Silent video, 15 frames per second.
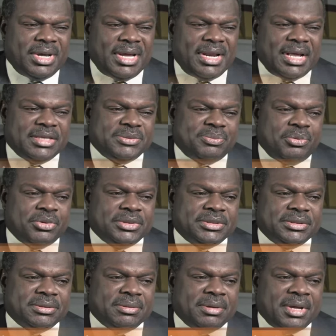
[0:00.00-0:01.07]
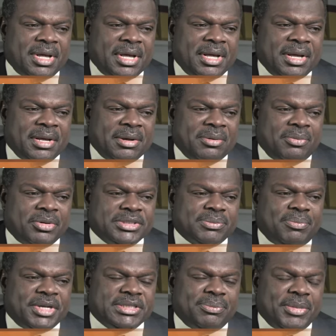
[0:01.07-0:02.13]
Ghana, I suppose, was
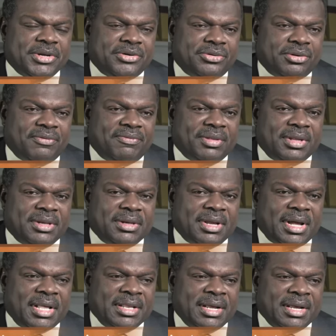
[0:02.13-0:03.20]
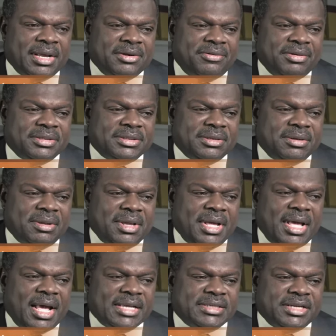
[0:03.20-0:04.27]
much better off than other countries
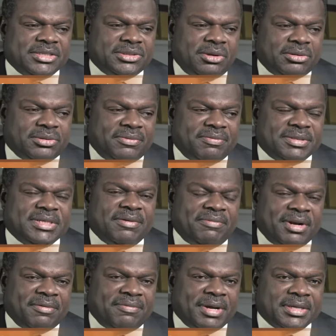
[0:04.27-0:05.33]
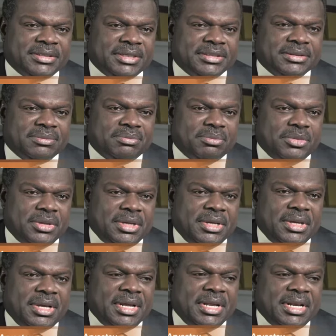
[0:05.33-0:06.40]
as a result of several factors,
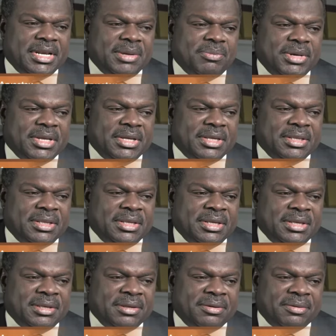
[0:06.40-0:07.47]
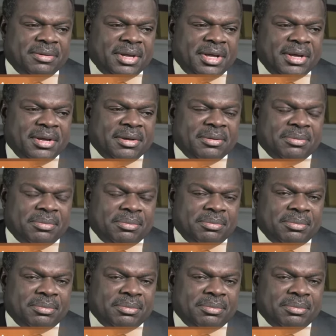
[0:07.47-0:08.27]
namely the